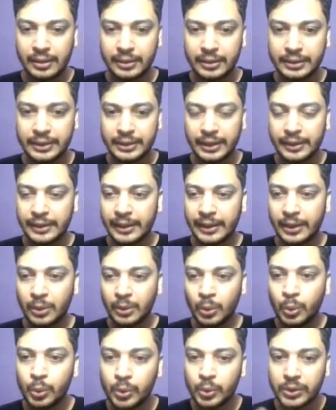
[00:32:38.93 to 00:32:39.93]
generate
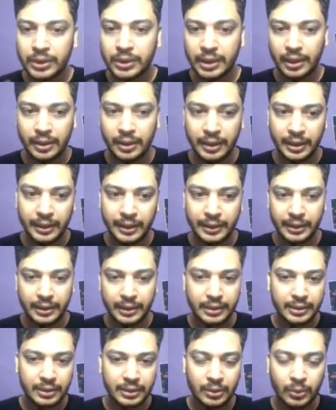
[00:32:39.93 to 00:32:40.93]
whose turn it
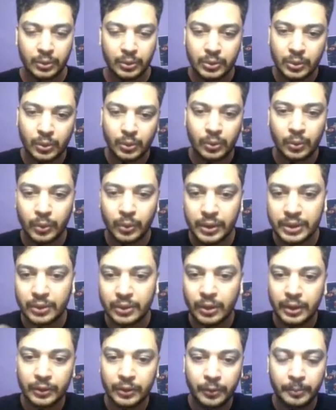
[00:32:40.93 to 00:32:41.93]
is, so who is
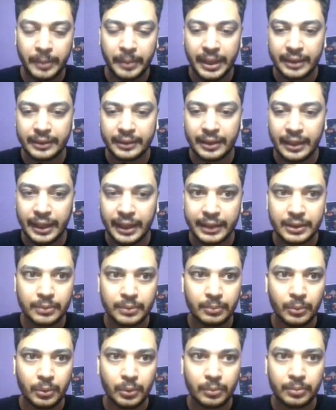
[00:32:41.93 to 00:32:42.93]
going to make the next
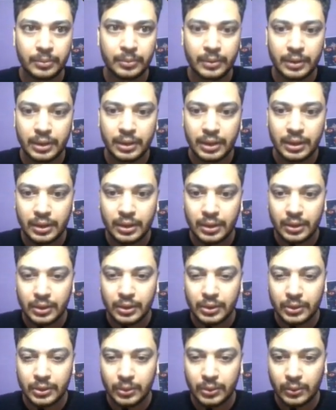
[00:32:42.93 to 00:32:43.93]
move.
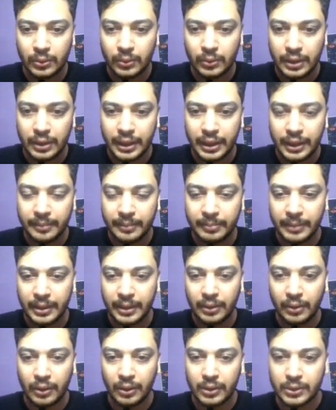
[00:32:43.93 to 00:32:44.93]
So let me
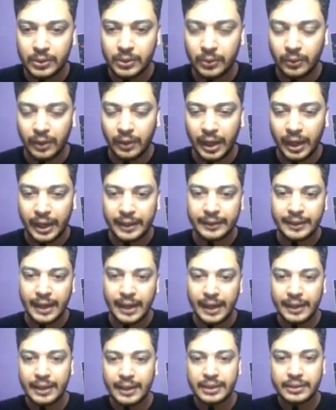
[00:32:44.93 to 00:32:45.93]
also write
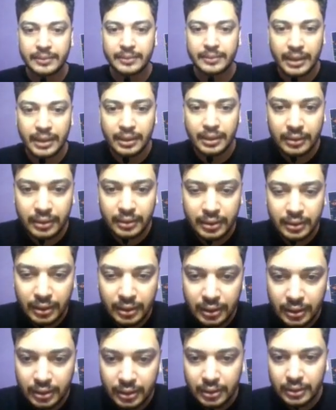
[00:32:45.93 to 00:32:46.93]
that as well.
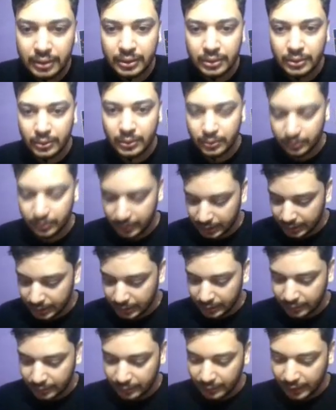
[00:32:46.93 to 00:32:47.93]
So we
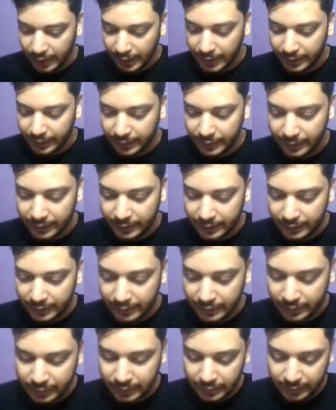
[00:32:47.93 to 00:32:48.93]
can write it
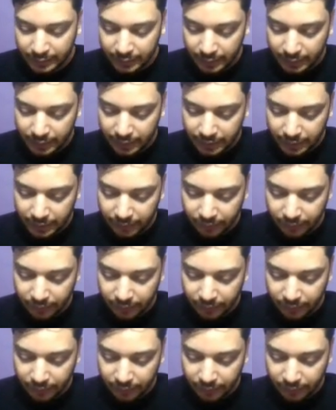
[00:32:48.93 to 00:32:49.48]
in a ternary